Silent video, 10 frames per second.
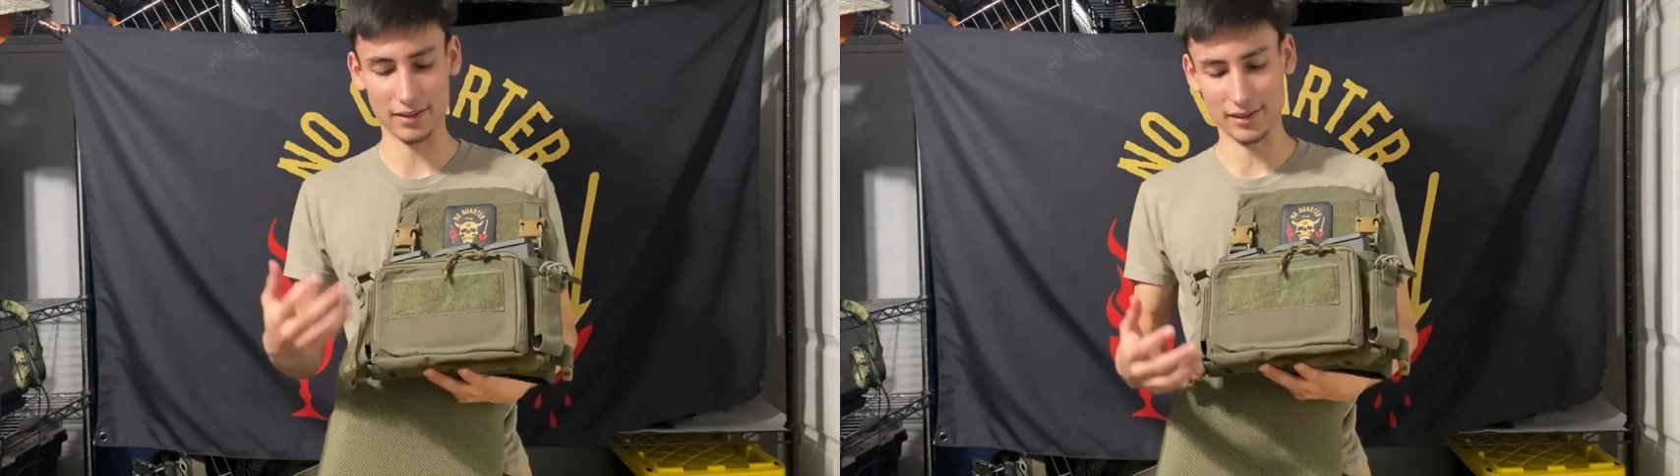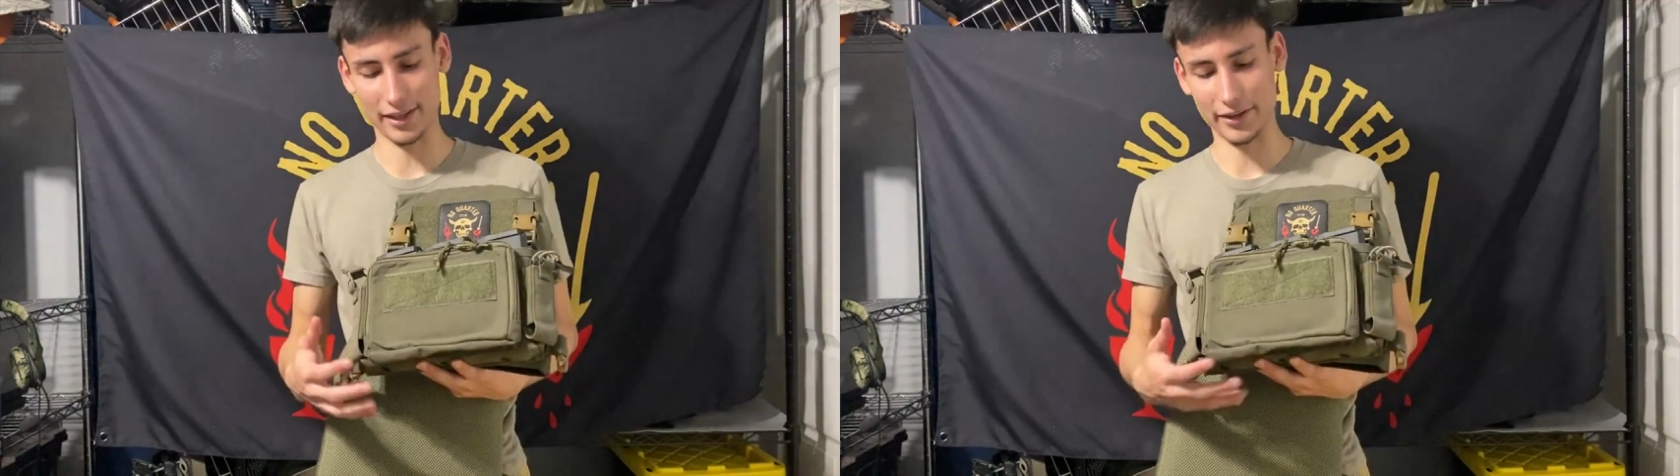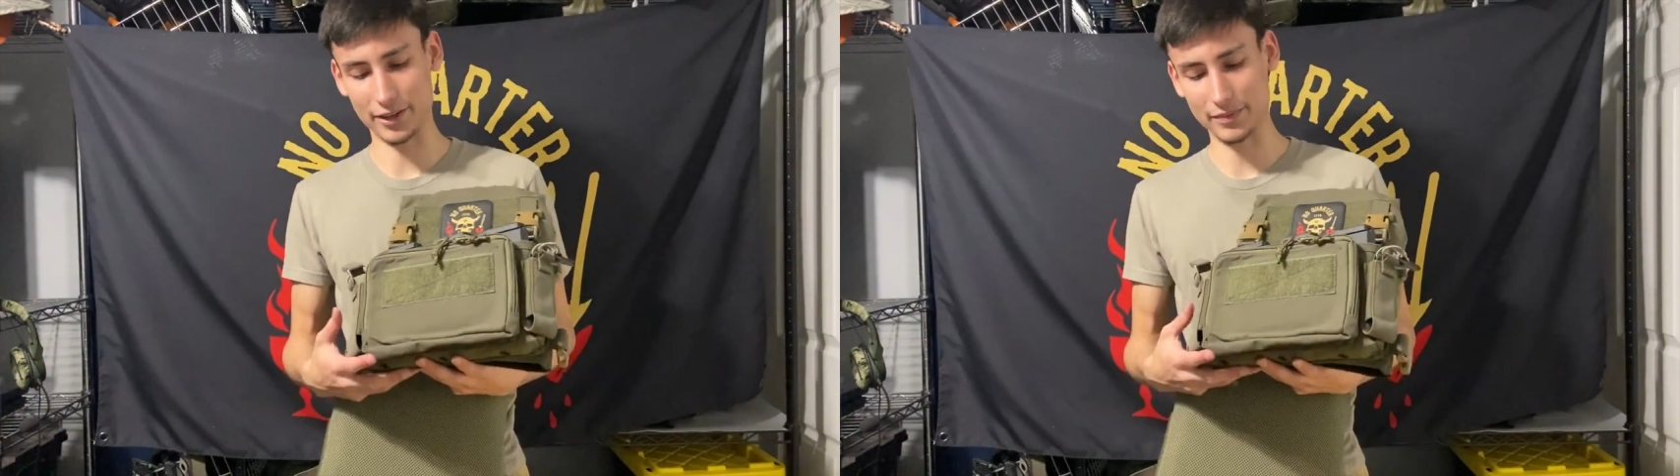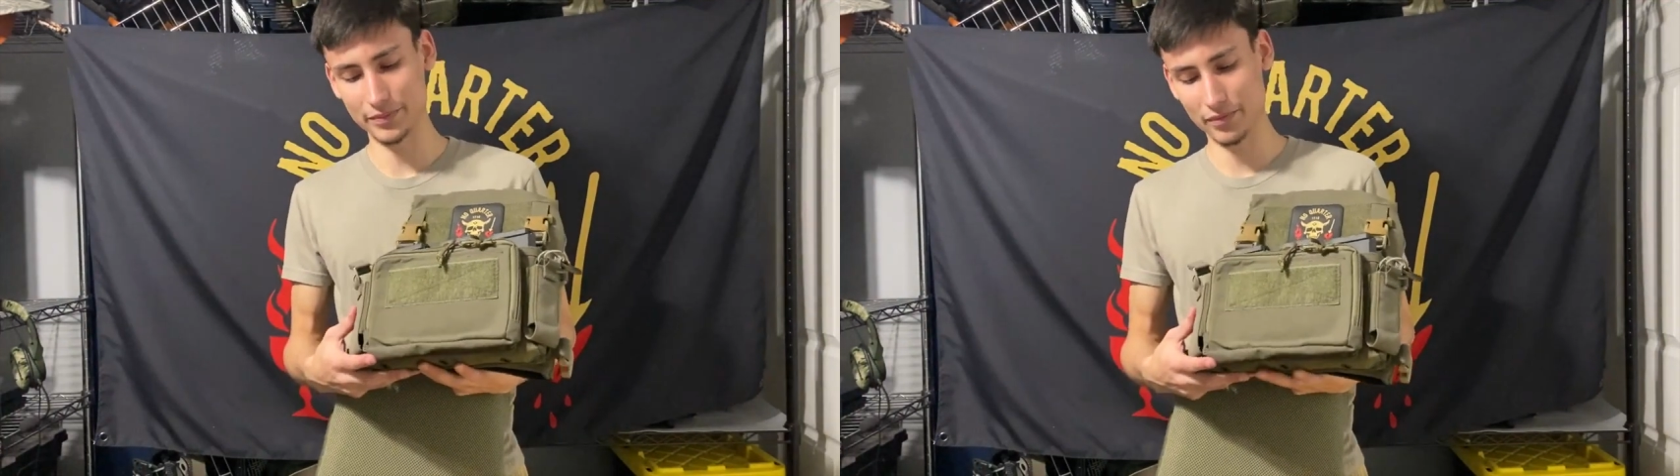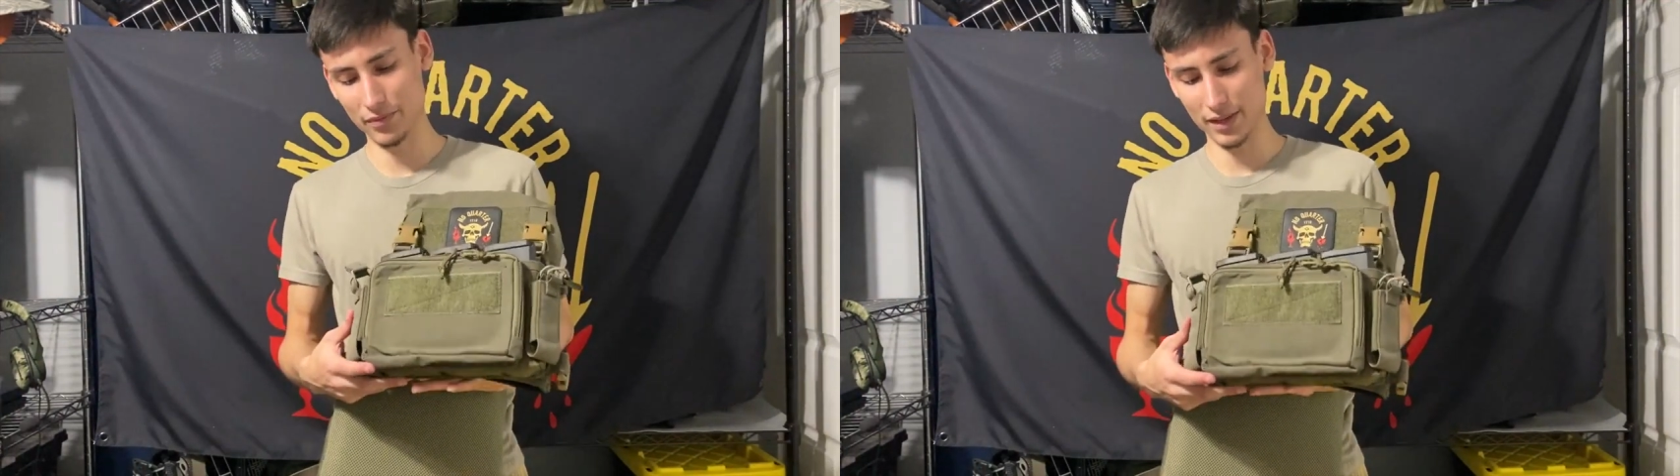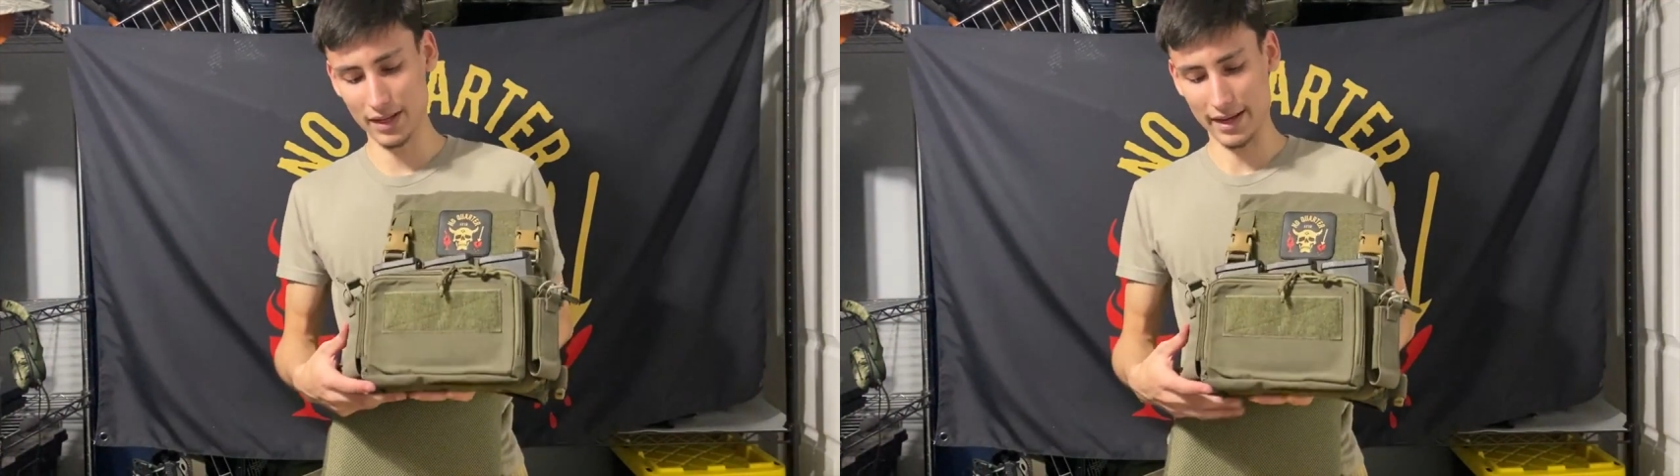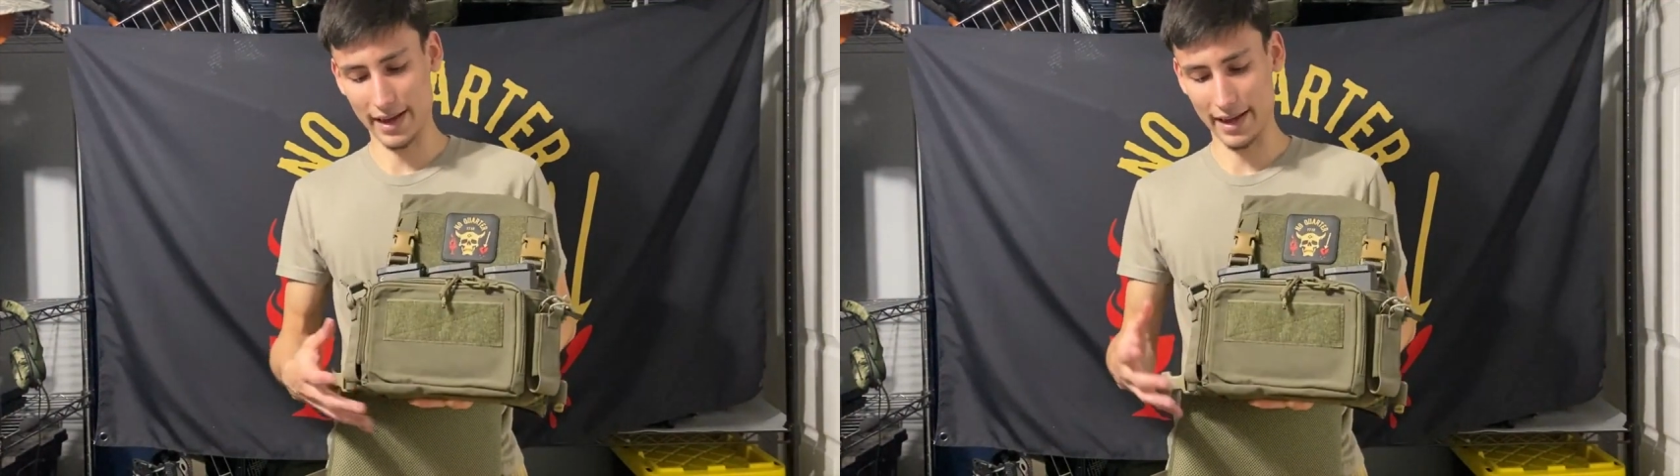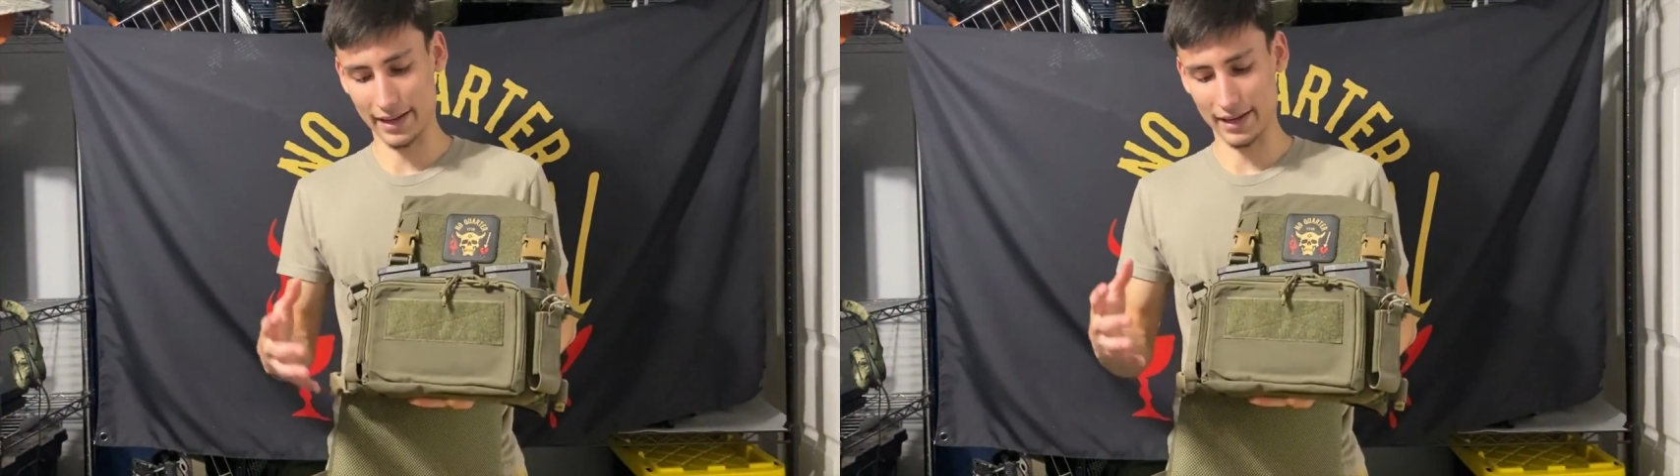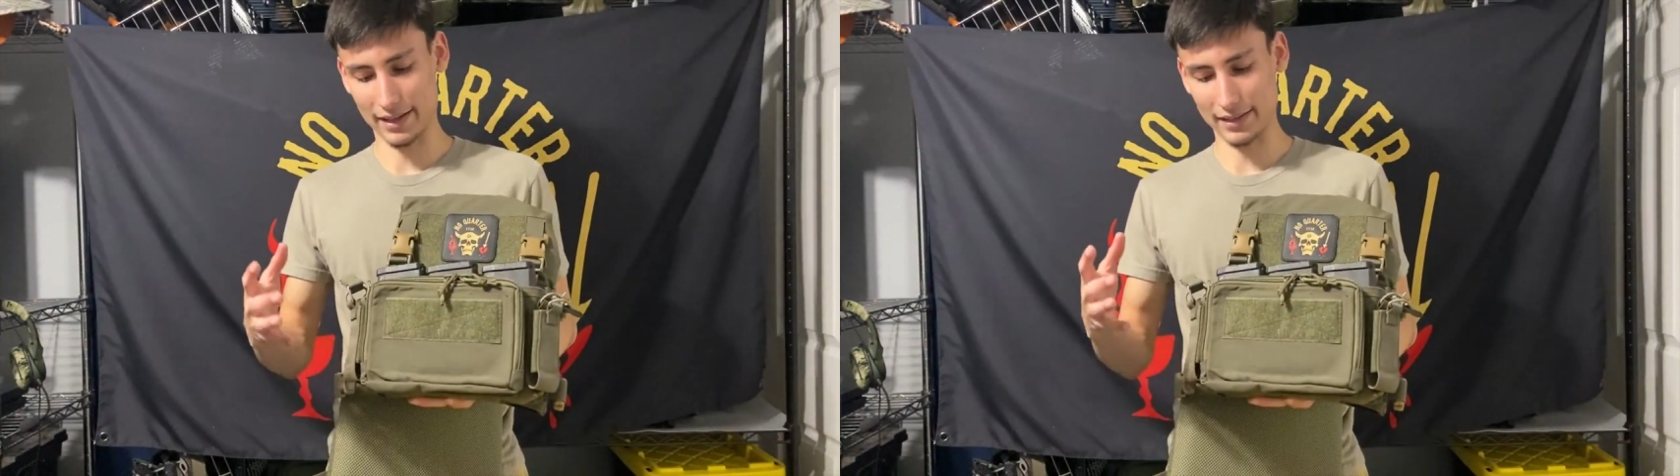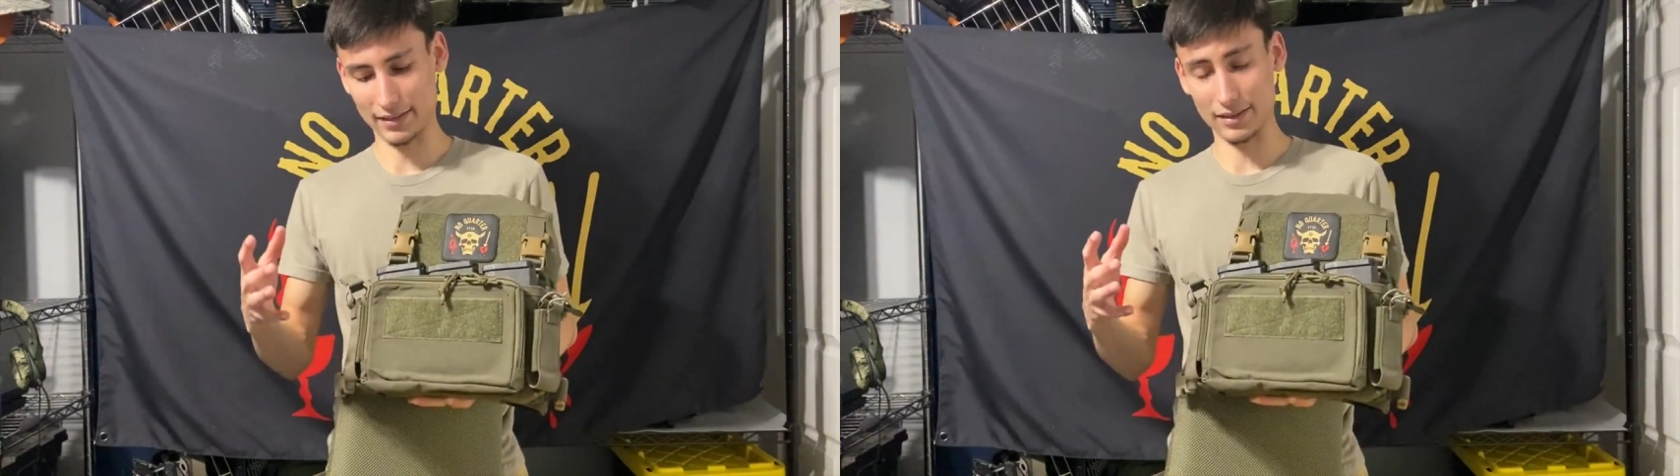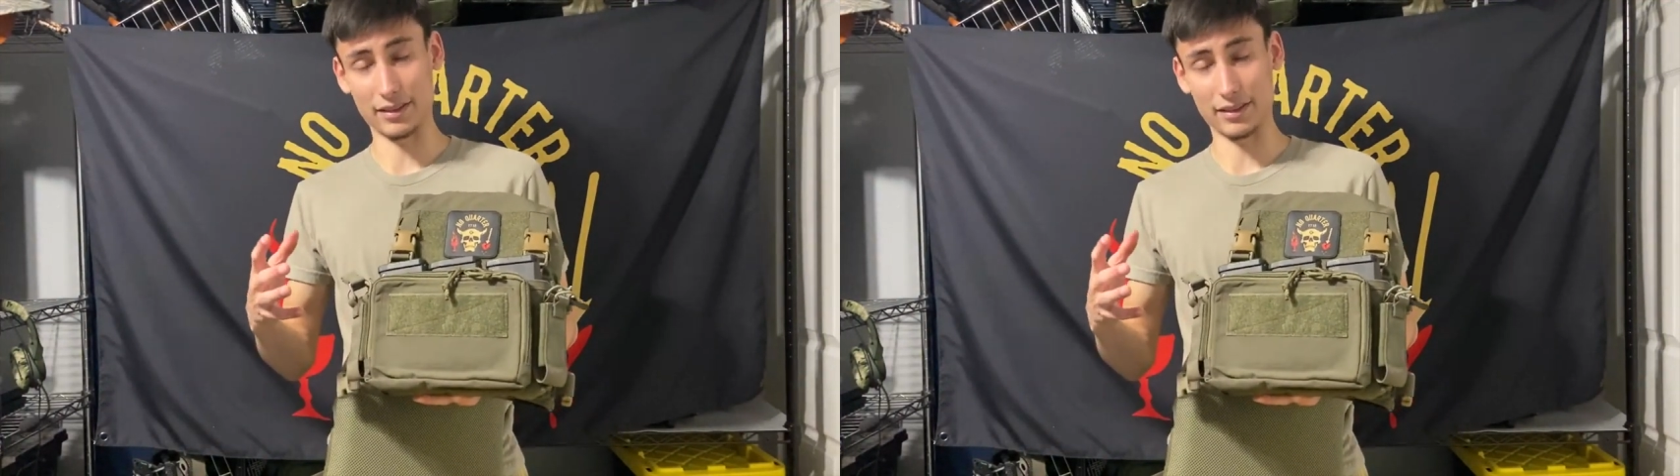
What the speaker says: etc. And